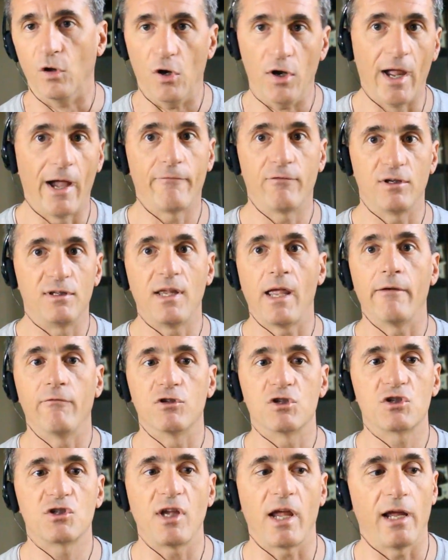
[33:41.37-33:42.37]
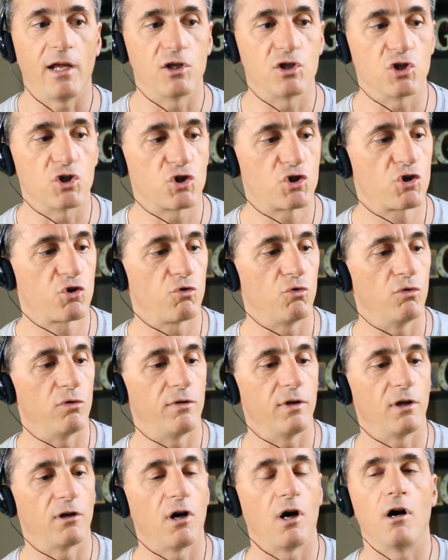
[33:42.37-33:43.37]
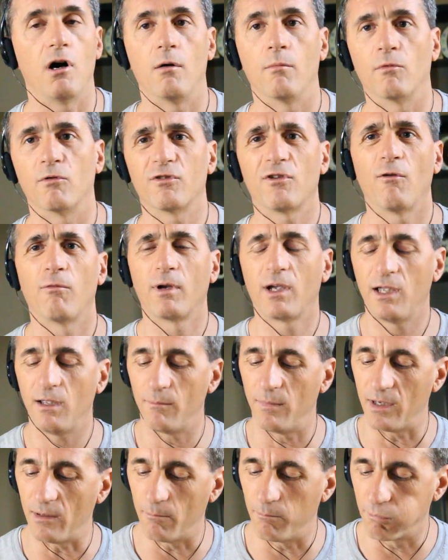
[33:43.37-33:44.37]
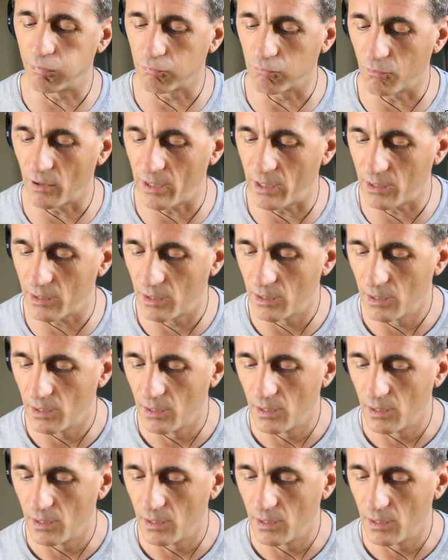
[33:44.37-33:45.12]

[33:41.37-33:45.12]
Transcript: An affidavit stands as truth in commerce. Oh, give me a break.